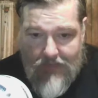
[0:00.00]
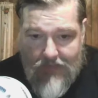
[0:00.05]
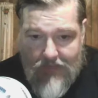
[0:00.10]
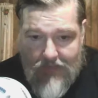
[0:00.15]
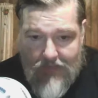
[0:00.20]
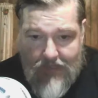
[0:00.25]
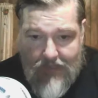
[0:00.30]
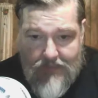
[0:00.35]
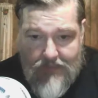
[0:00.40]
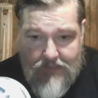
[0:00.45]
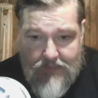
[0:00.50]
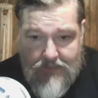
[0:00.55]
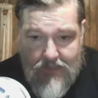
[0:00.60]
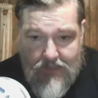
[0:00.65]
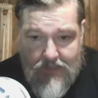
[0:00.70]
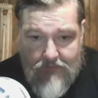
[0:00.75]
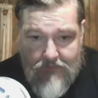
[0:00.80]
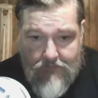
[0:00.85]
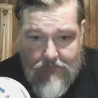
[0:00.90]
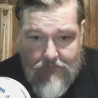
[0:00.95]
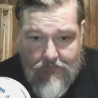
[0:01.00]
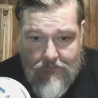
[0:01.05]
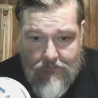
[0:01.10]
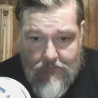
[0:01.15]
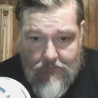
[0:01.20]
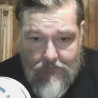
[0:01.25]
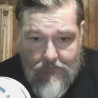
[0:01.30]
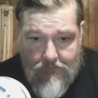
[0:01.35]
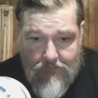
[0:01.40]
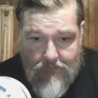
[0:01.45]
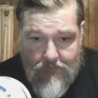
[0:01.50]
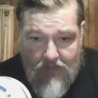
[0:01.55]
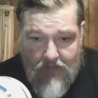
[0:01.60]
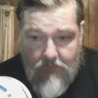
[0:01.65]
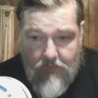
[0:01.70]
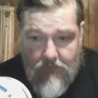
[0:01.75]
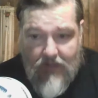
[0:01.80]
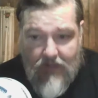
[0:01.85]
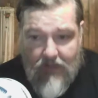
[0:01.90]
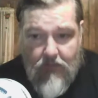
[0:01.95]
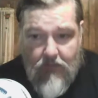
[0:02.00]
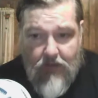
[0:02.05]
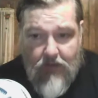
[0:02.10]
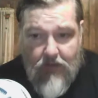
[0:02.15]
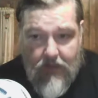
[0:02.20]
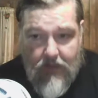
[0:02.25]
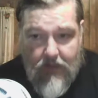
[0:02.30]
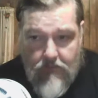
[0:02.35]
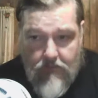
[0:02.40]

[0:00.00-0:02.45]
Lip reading: And by the way,